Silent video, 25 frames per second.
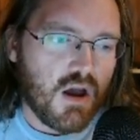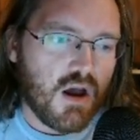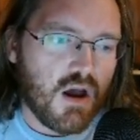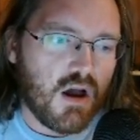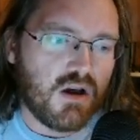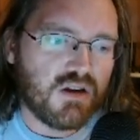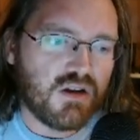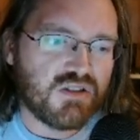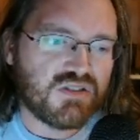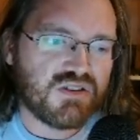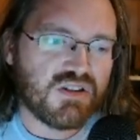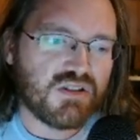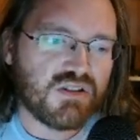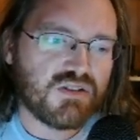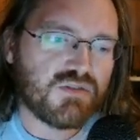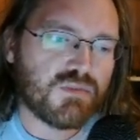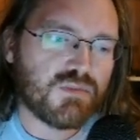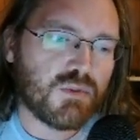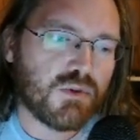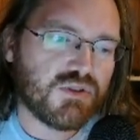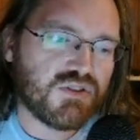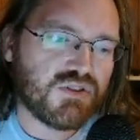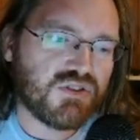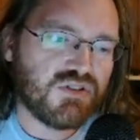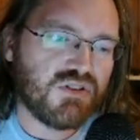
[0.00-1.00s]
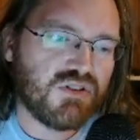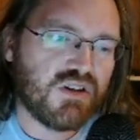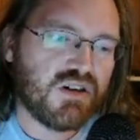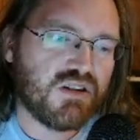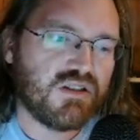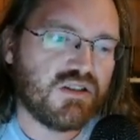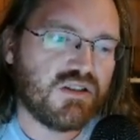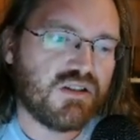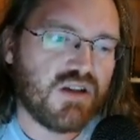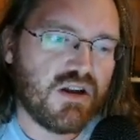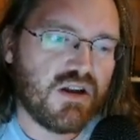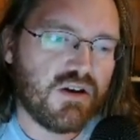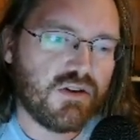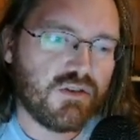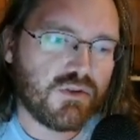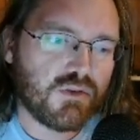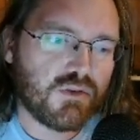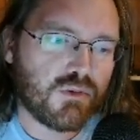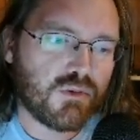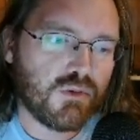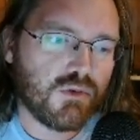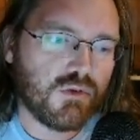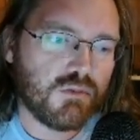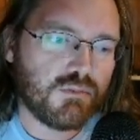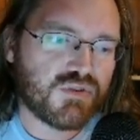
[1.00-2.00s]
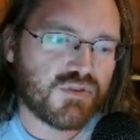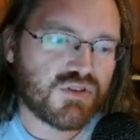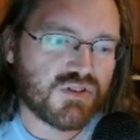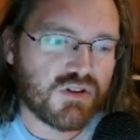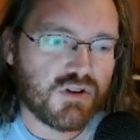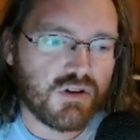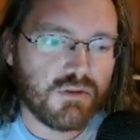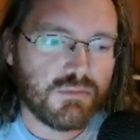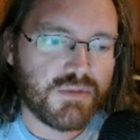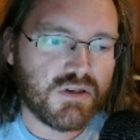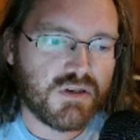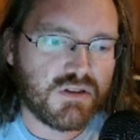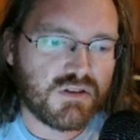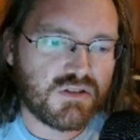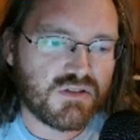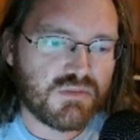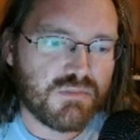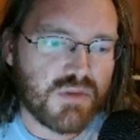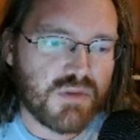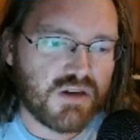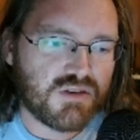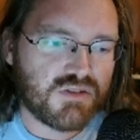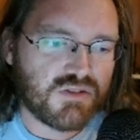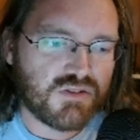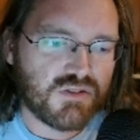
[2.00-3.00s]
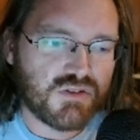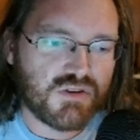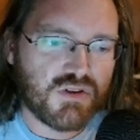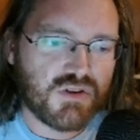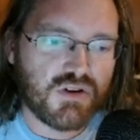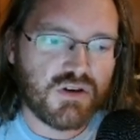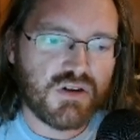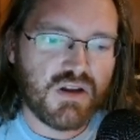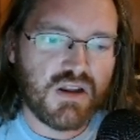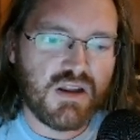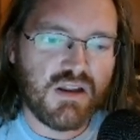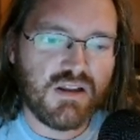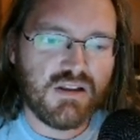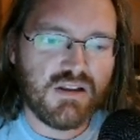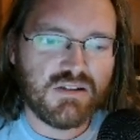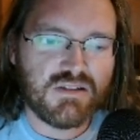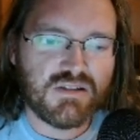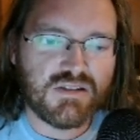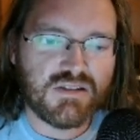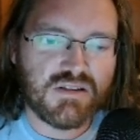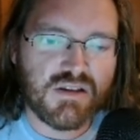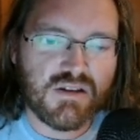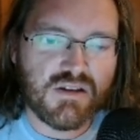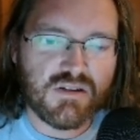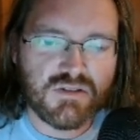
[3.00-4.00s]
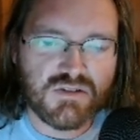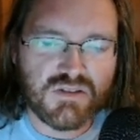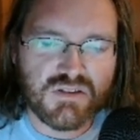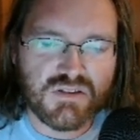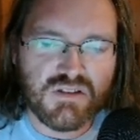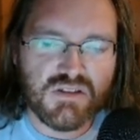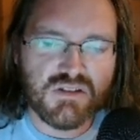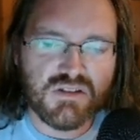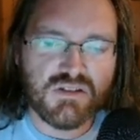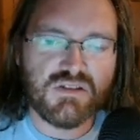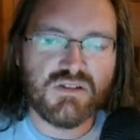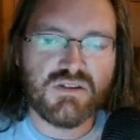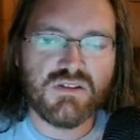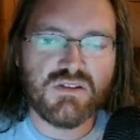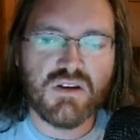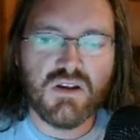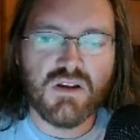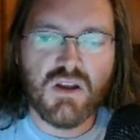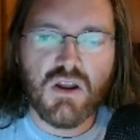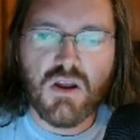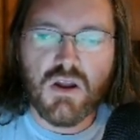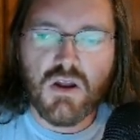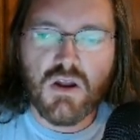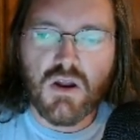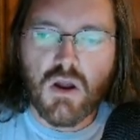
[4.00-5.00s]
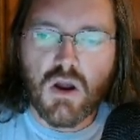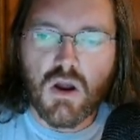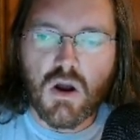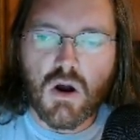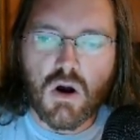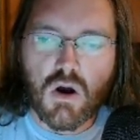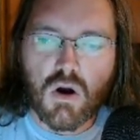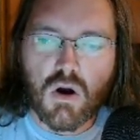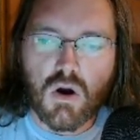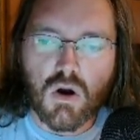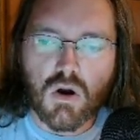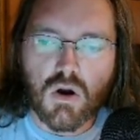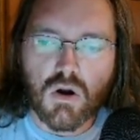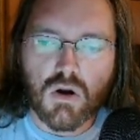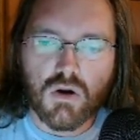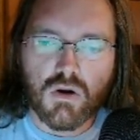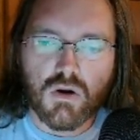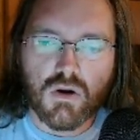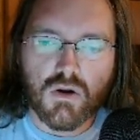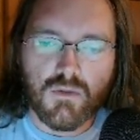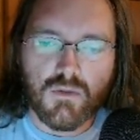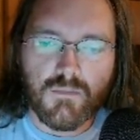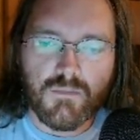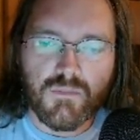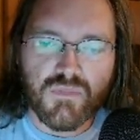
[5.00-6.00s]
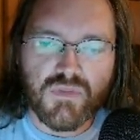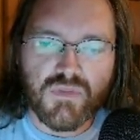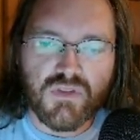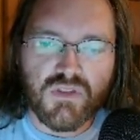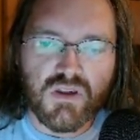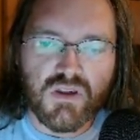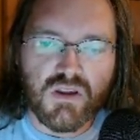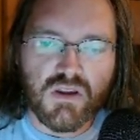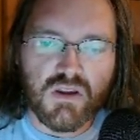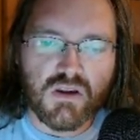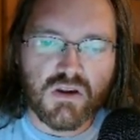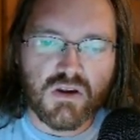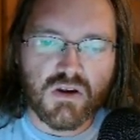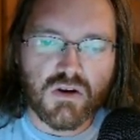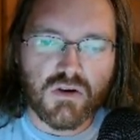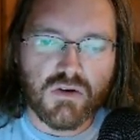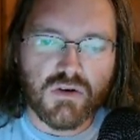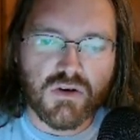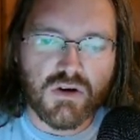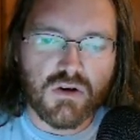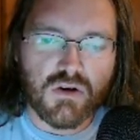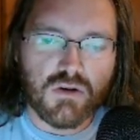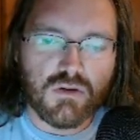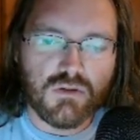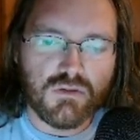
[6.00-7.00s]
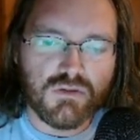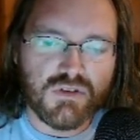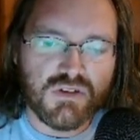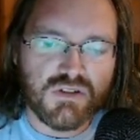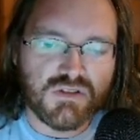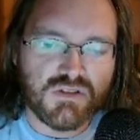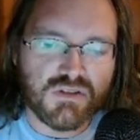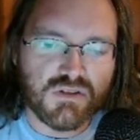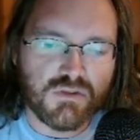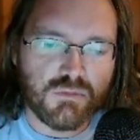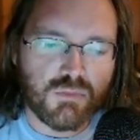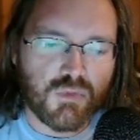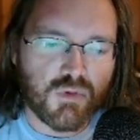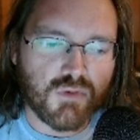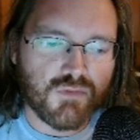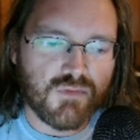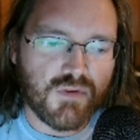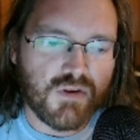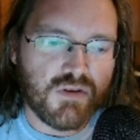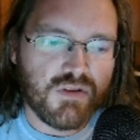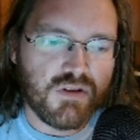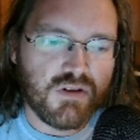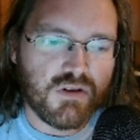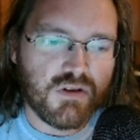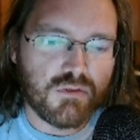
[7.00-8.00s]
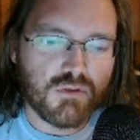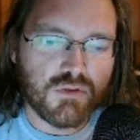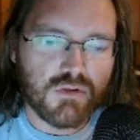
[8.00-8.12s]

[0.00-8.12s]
Salesforce, United Health Group, Starbucks, MasterCard, and Celsius are the current holdings in the portfolio.